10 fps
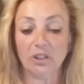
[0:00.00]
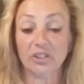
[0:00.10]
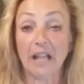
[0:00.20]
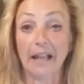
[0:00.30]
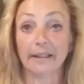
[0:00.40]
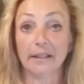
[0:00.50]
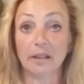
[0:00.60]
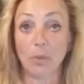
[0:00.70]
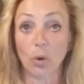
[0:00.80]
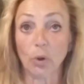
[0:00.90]
Sadly,
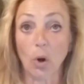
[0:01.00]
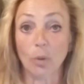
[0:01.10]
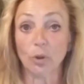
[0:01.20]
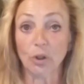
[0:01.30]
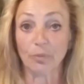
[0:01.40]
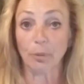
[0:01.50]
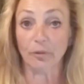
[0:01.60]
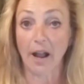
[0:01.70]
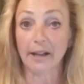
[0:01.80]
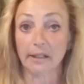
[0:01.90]
the motorhome could have
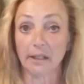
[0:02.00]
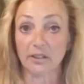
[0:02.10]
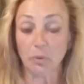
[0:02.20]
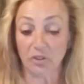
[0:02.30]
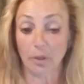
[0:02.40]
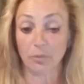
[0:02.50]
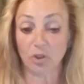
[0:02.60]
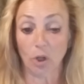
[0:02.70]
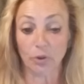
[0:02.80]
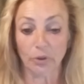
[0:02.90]
provided us with some
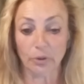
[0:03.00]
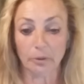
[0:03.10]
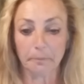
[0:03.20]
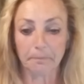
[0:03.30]
shelter.